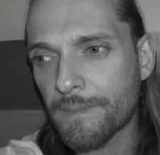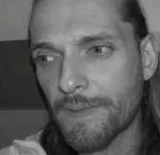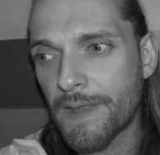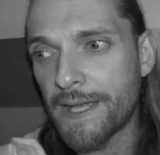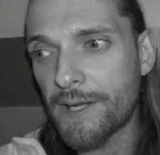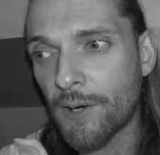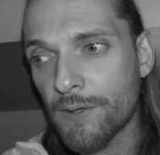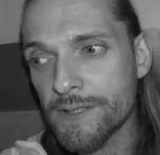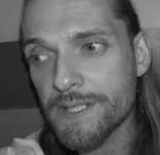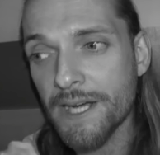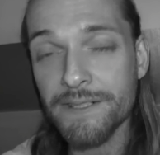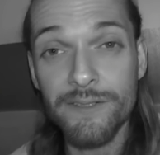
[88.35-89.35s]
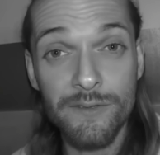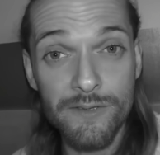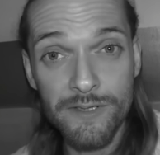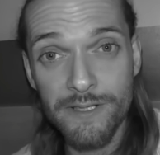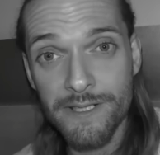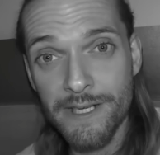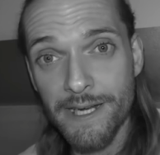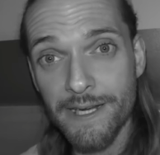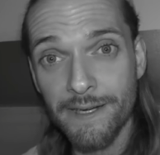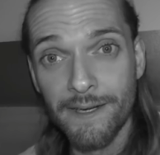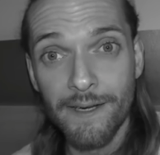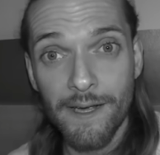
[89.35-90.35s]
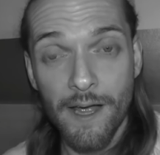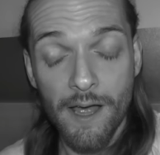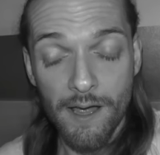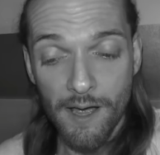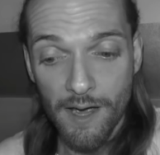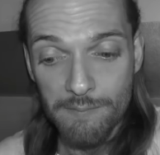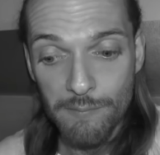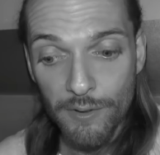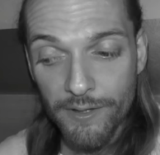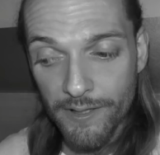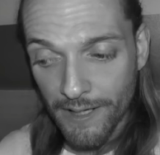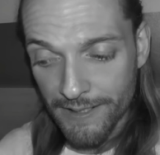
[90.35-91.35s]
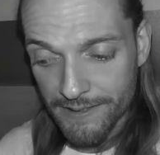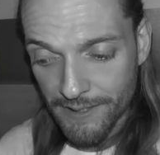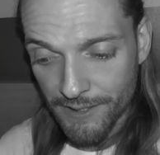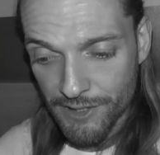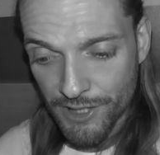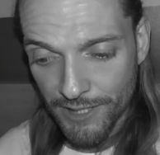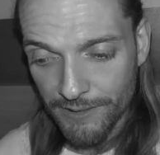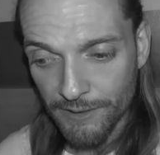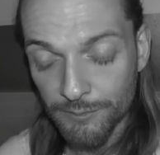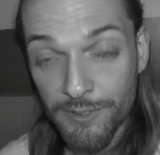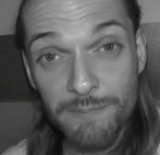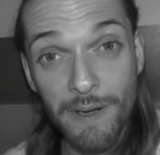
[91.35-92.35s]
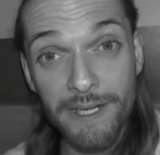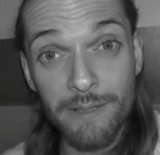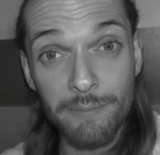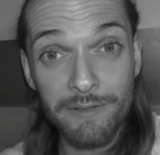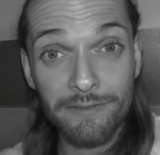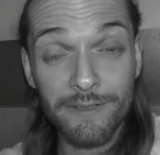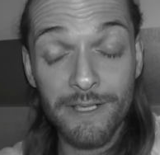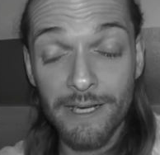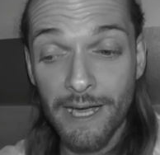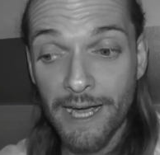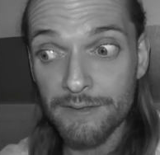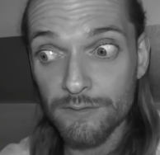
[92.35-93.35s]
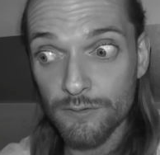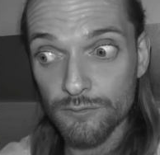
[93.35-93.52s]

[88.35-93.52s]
they contacted us to say a mother and her child with spina bifida had